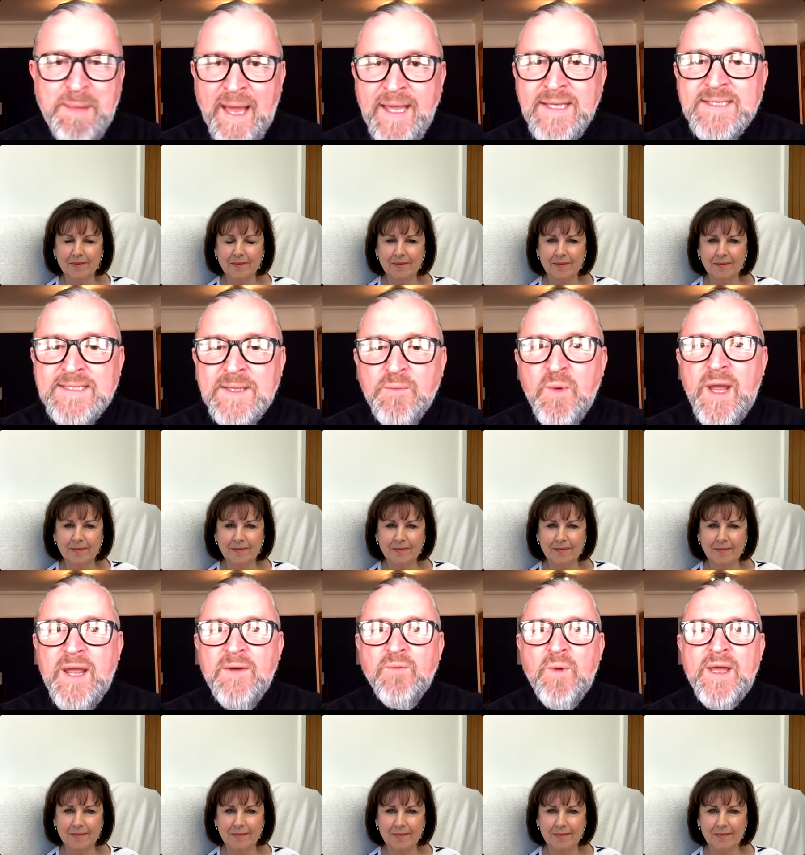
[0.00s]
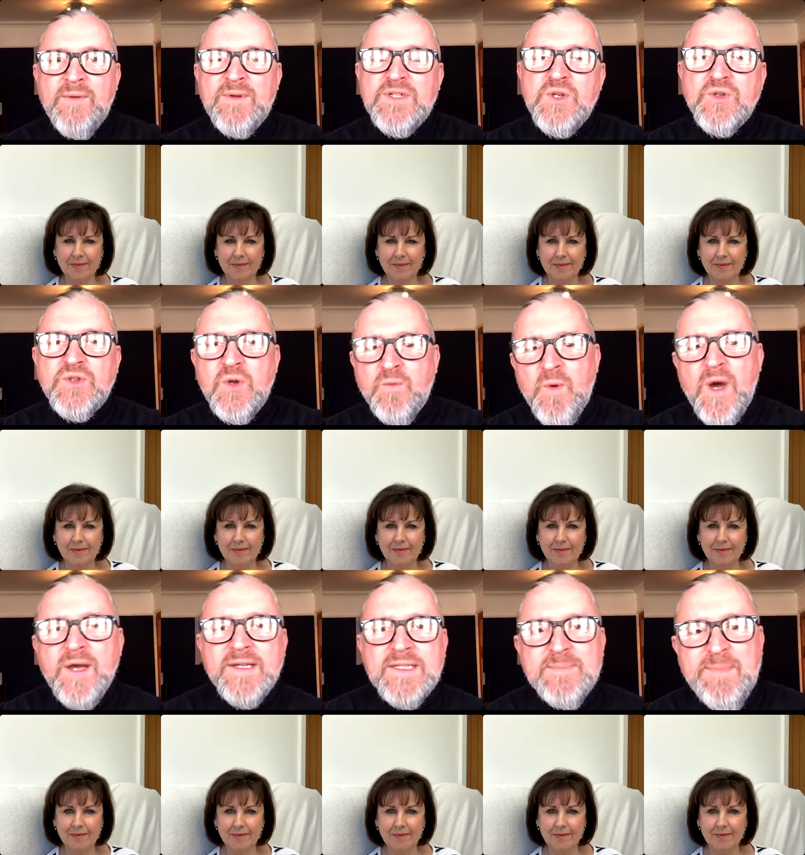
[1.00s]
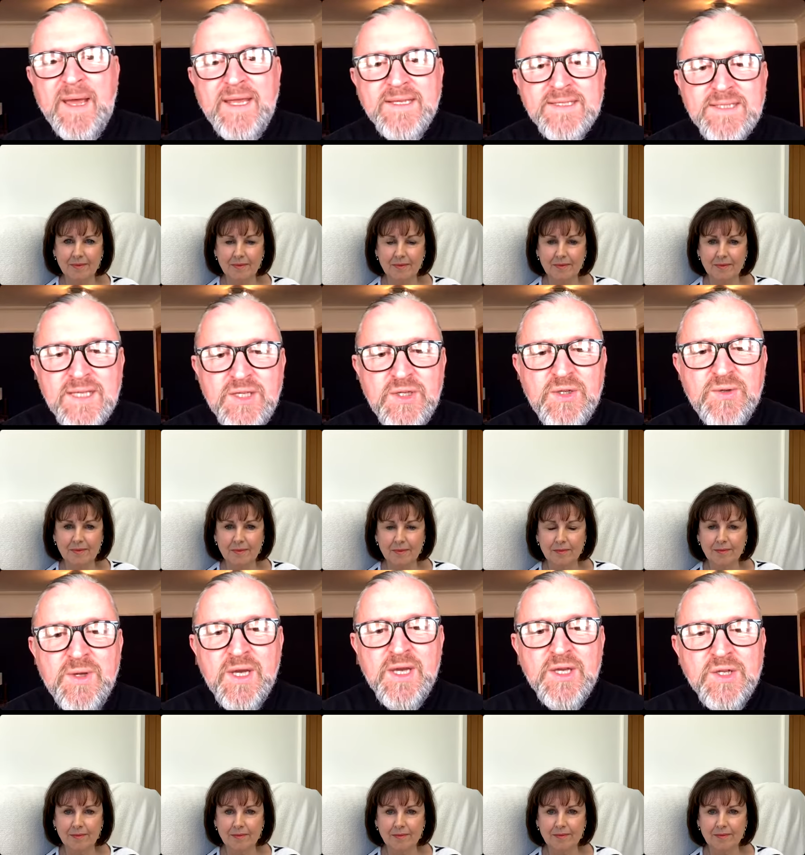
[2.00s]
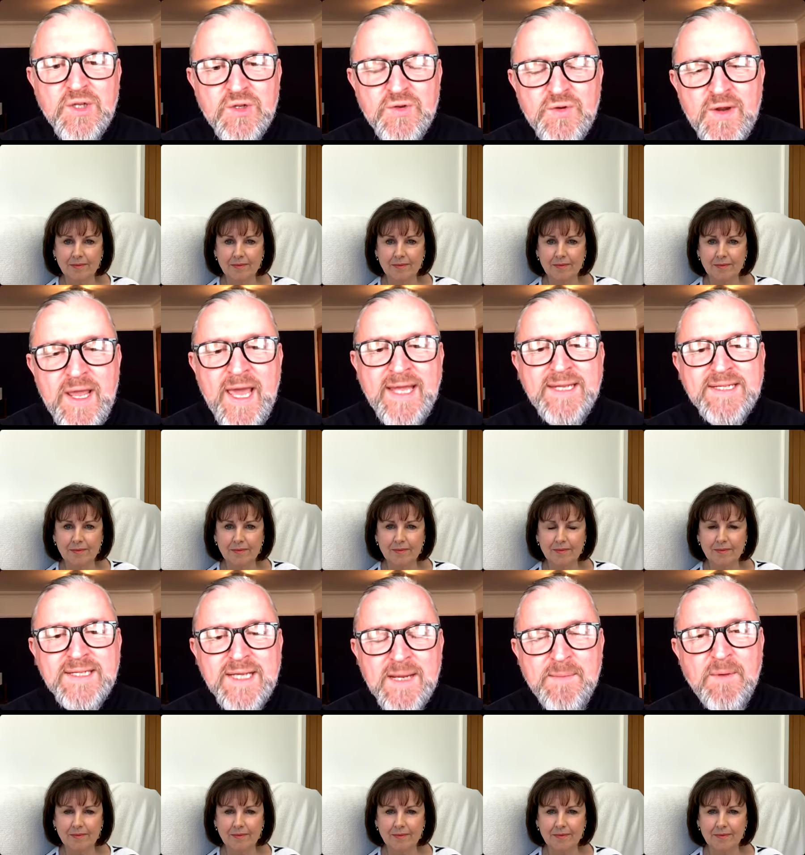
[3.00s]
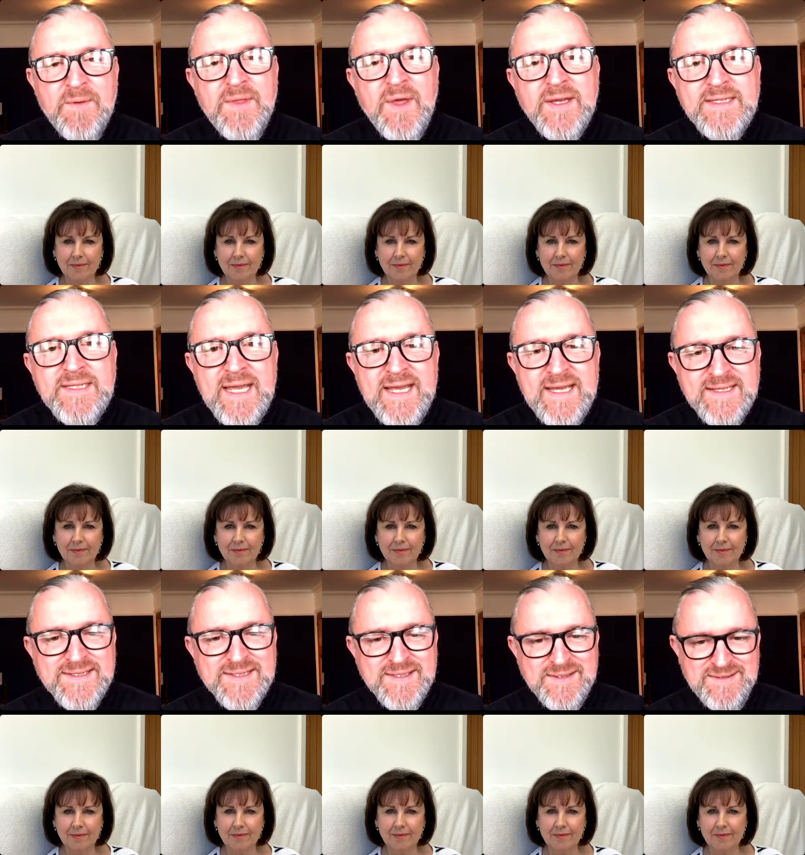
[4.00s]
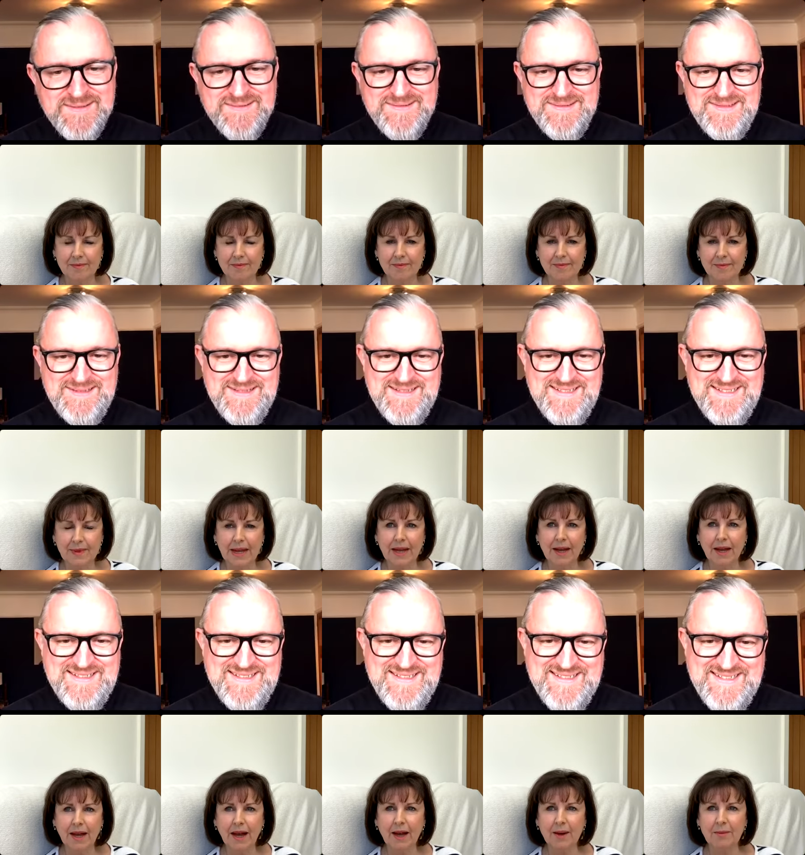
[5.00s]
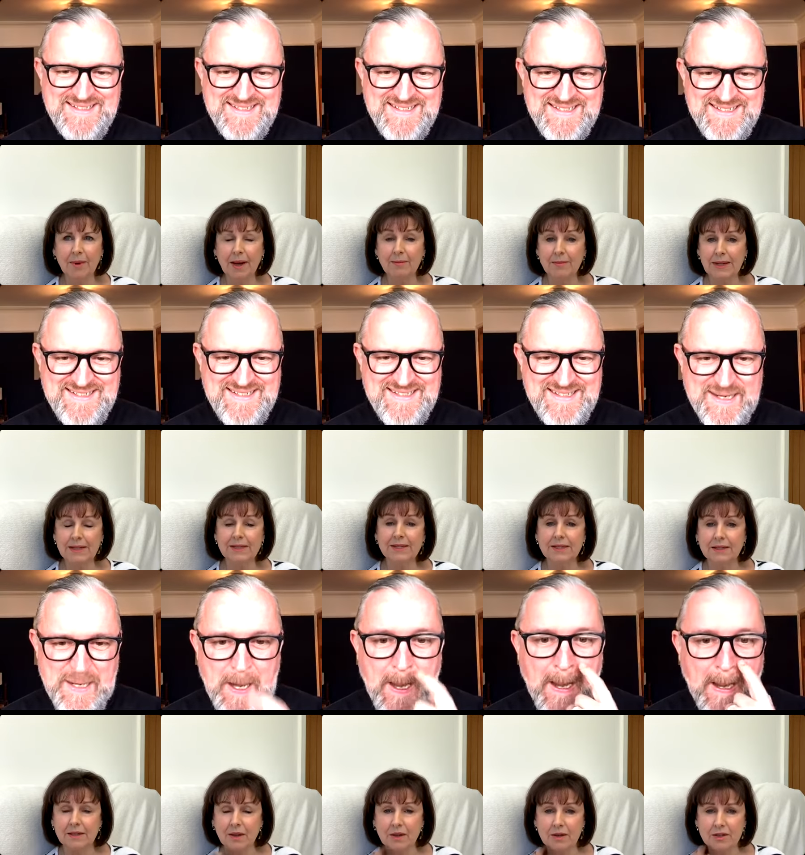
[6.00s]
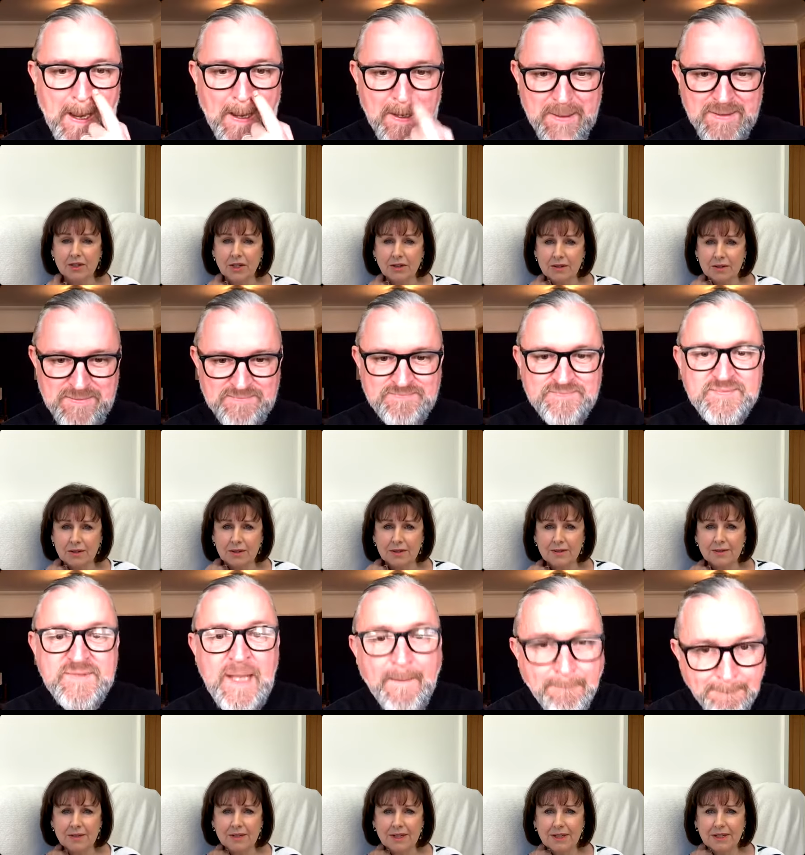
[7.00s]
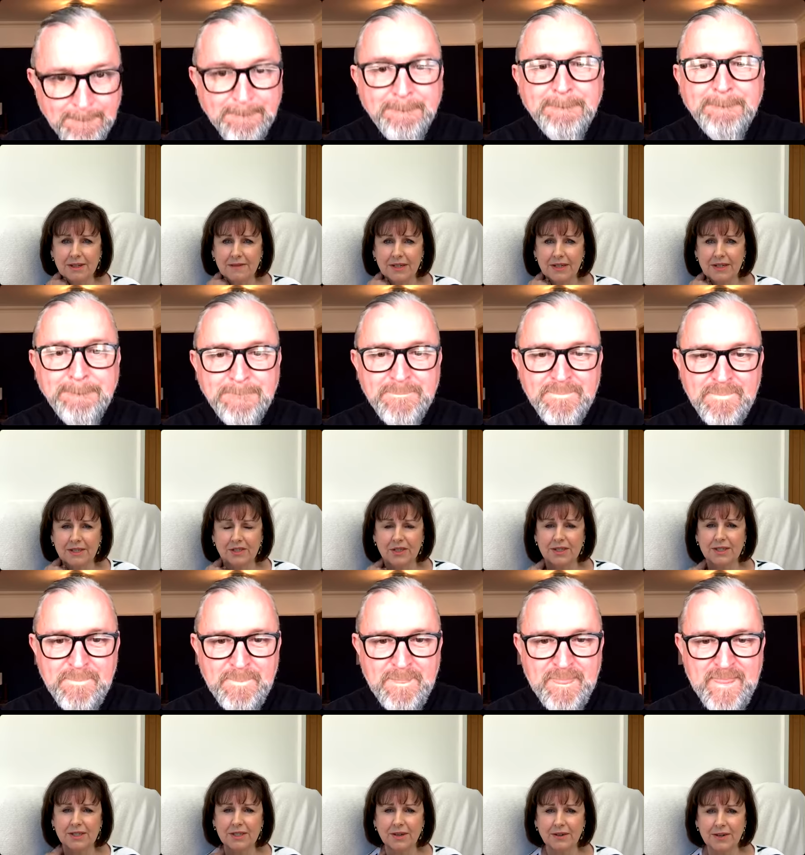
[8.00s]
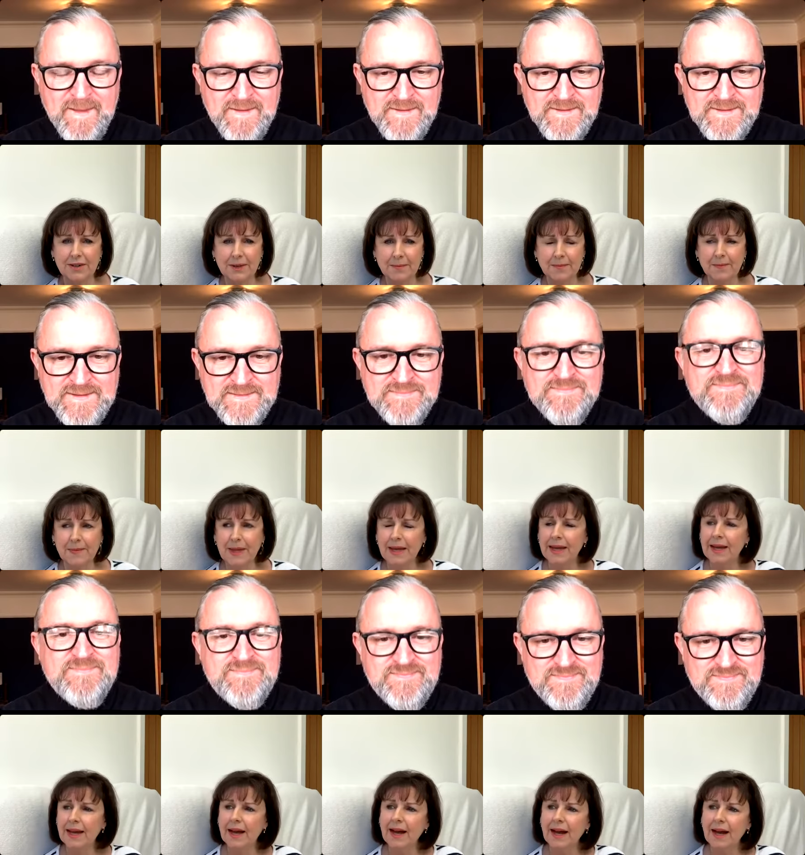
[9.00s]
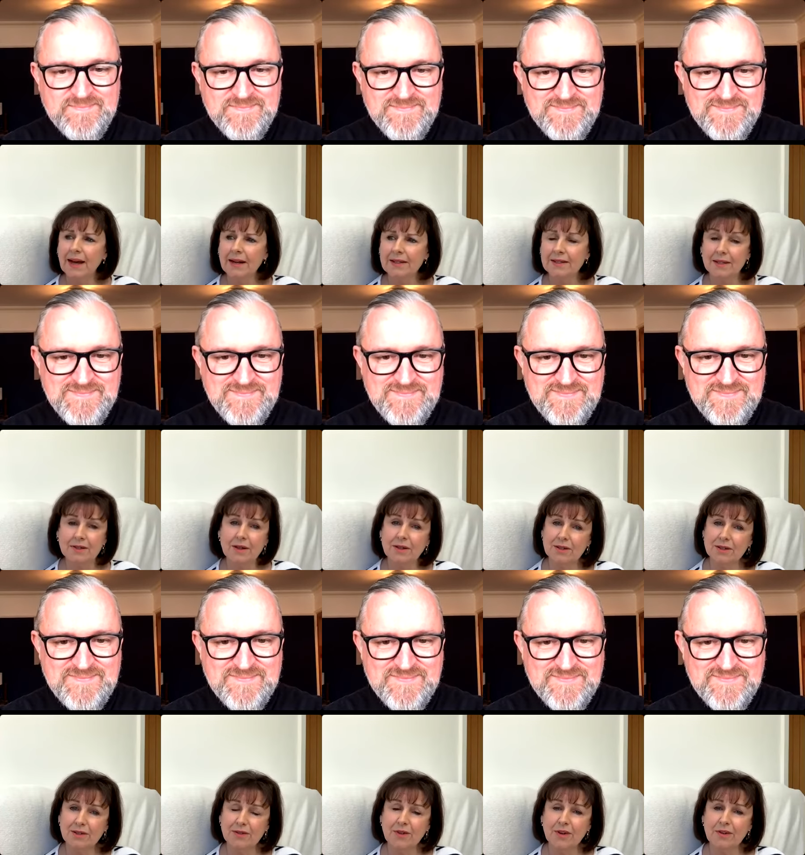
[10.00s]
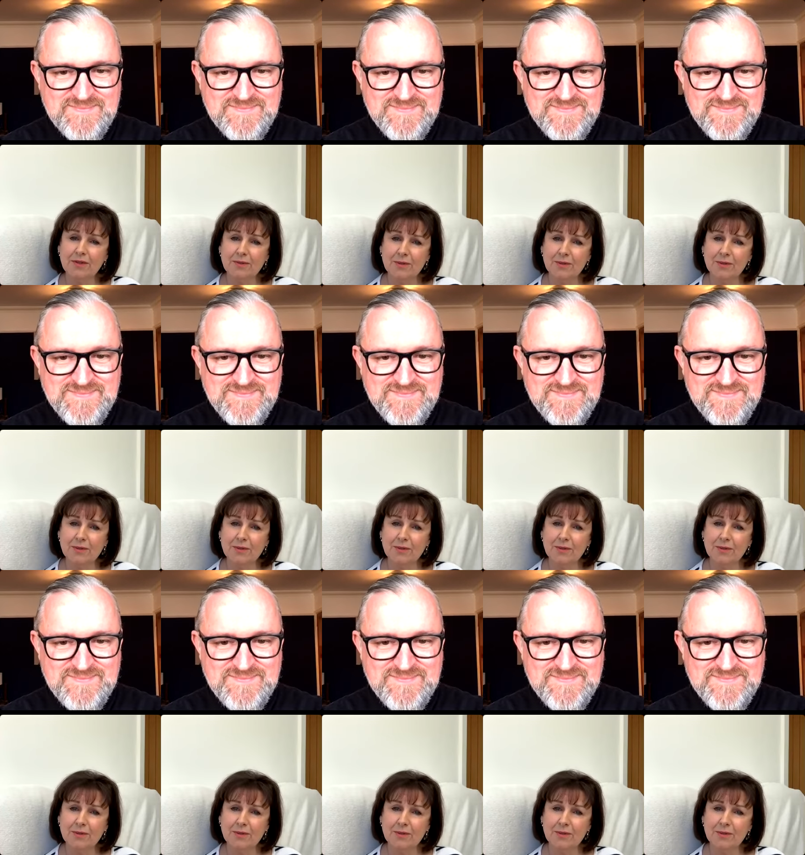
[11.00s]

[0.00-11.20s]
Speaker 1: based, and where where is your sort of workspace that you create and come up with ideas?
Speaker 2: Um, I'm based in Oxshott, which is yep. a little village in Surrey, uh, so not too far from